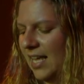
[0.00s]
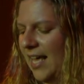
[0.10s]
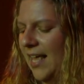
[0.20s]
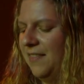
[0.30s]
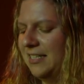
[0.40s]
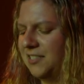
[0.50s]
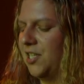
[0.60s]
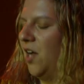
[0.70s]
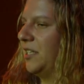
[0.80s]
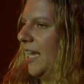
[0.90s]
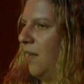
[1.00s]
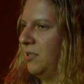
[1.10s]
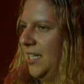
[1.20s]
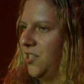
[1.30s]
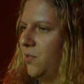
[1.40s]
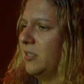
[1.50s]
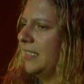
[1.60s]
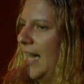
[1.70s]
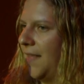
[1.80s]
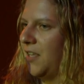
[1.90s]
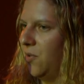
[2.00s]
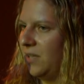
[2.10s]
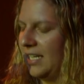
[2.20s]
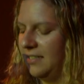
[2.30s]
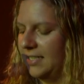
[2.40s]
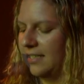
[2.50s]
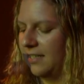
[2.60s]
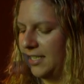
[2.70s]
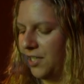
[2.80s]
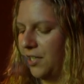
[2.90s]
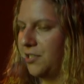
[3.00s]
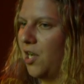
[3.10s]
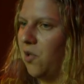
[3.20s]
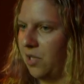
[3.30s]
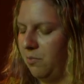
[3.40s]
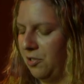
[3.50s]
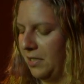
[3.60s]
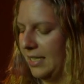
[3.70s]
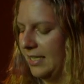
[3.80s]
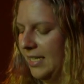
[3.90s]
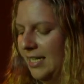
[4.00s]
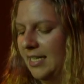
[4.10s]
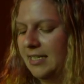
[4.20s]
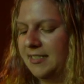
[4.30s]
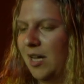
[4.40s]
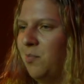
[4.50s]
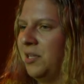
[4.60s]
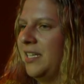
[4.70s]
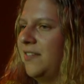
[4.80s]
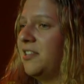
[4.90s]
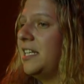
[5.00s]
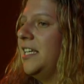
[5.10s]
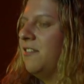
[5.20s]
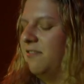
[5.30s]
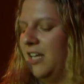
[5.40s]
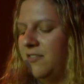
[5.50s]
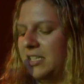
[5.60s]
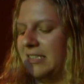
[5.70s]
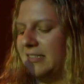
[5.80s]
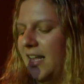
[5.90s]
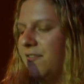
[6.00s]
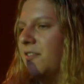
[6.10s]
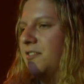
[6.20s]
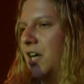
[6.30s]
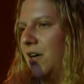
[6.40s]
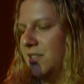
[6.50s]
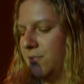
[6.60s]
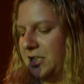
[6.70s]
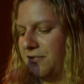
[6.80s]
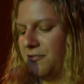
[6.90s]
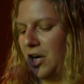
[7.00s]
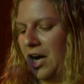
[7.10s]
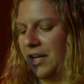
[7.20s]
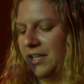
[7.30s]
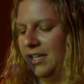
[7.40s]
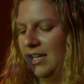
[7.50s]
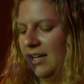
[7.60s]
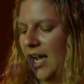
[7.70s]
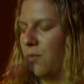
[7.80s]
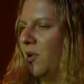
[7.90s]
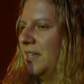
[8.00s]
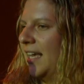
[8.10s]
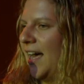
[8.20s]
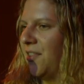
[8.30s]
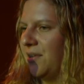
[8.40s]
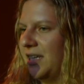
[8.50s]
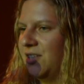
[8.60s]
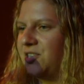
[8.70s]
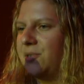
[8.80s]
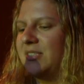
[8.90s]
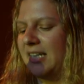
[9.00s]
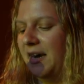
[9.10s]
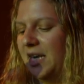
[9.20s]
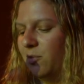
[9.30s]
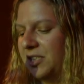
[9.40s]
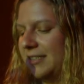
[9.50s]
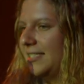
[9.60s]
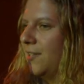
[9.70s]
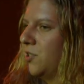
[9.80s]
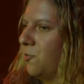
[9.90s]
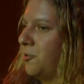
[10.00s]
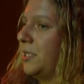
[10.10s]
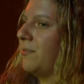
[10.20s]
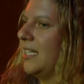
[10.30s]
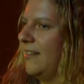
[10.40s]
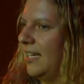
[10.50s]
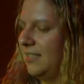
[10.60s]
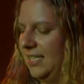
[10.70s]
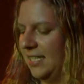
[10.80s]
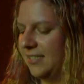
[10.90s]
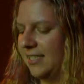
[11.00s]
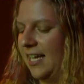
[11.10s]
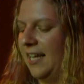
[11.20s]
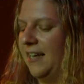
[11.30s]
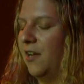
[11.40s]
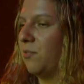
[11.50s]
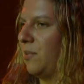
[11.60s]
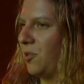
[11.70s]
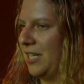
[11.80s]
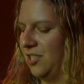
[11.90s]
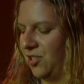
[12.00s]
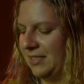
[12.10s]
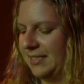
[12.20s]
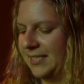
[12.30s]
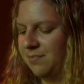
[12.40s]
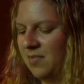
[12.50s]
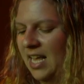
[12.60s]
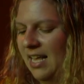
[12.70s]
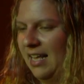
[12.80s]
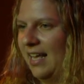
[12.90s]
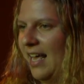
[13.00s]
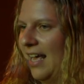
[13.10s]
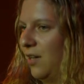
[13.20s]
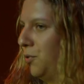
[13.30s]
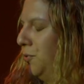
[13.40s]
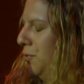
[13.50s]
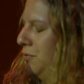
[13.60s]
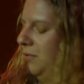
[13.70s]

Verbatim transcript: And this doll decapitation was not the only indignity to the doll community. Some believed that even Velvalee's love of dolls was a fraud. At one gathering, she was unable to distinguish between real antiques and reproductions. Whew.